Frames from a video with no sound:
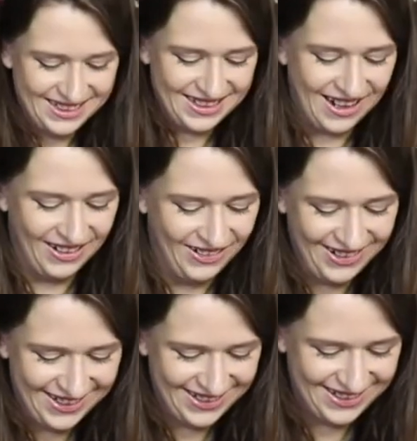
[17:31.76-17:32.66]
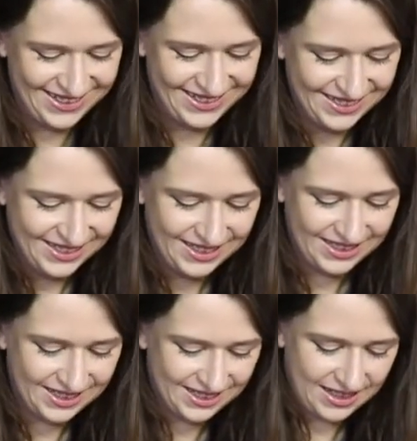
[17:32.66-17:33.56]
No?
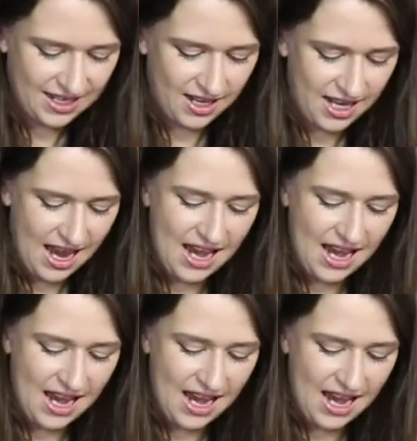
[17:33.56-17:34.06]
Okay,